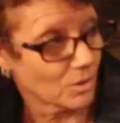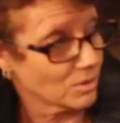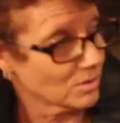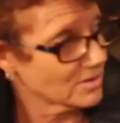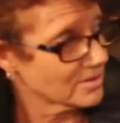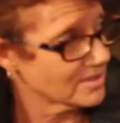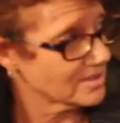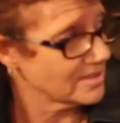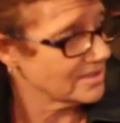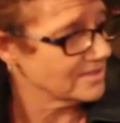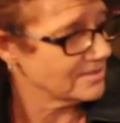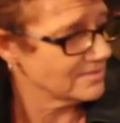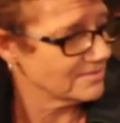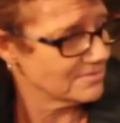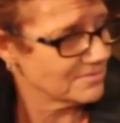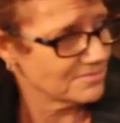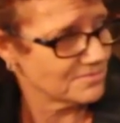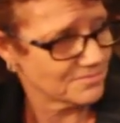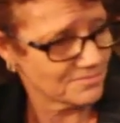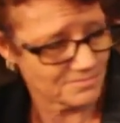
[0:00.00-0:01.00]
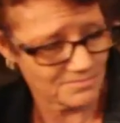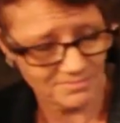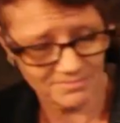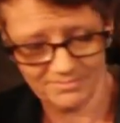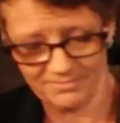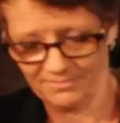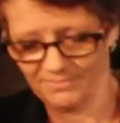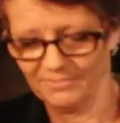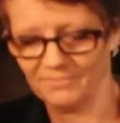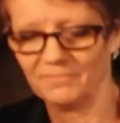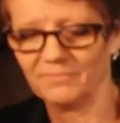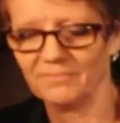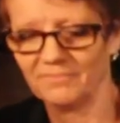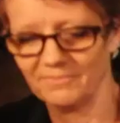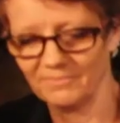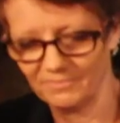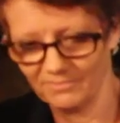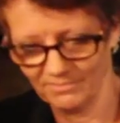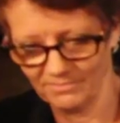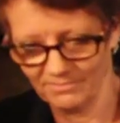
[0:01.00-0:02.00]

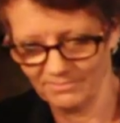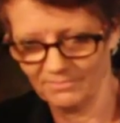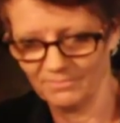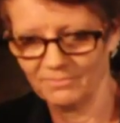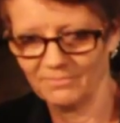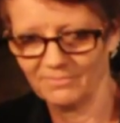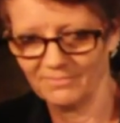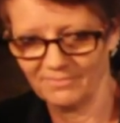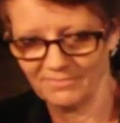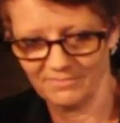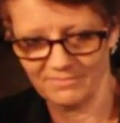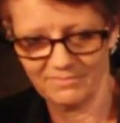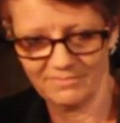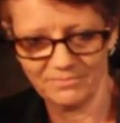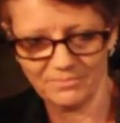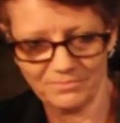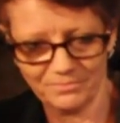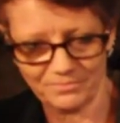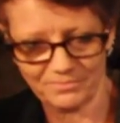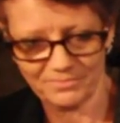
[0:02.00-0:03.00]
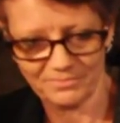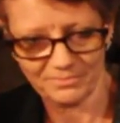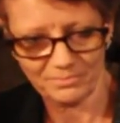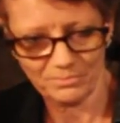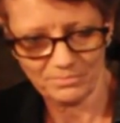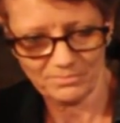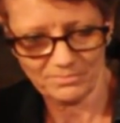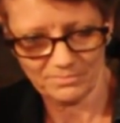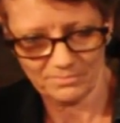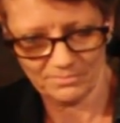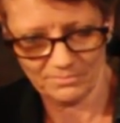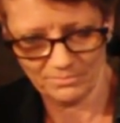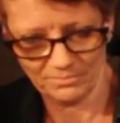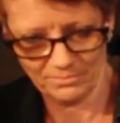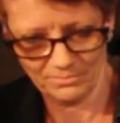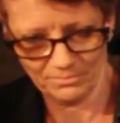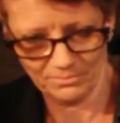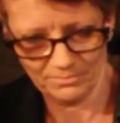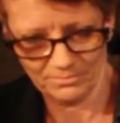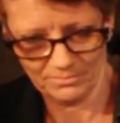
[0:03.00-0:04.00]

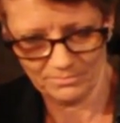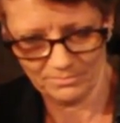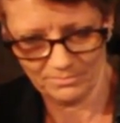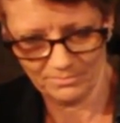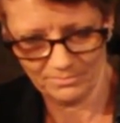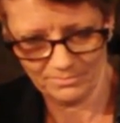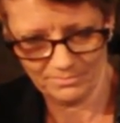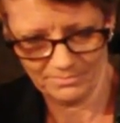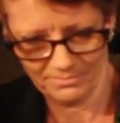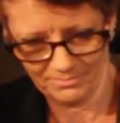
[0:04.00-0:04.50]
No words are spoken by the person on screen.